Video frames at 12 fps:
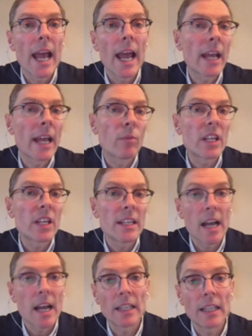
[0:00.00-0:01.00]
And what he
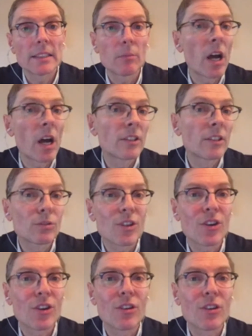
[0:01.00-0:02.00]
does upon his
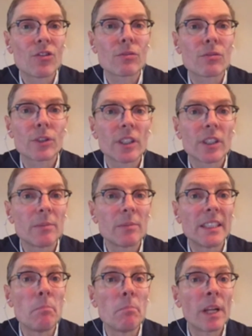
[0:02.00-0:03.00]
return to Jerusalem is
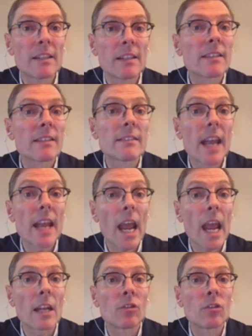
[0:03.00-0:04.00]
he builds a
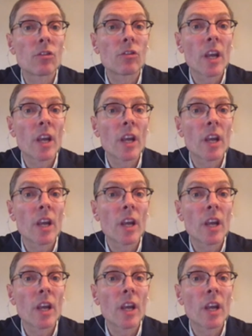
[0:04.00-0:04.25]
stage